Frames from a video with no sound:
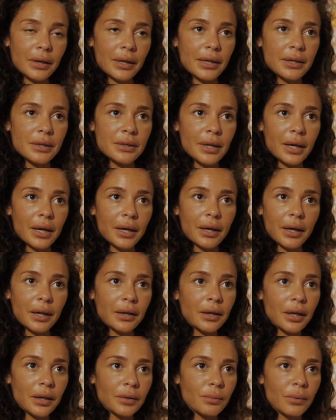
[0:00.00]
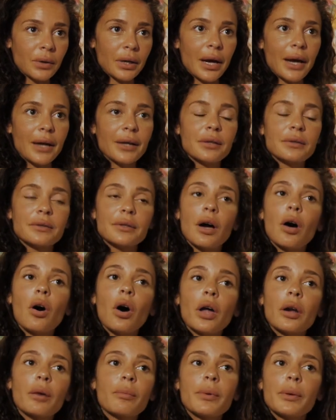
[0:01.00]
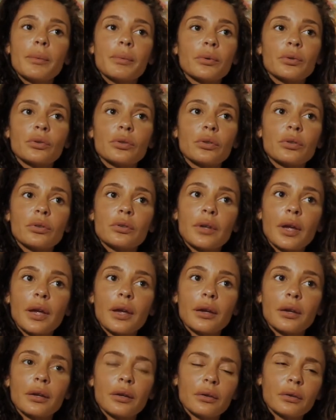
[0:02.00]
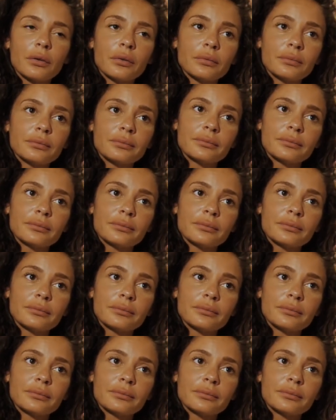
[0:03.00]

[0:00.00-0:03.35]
intake and not what I tell other people to take, you know?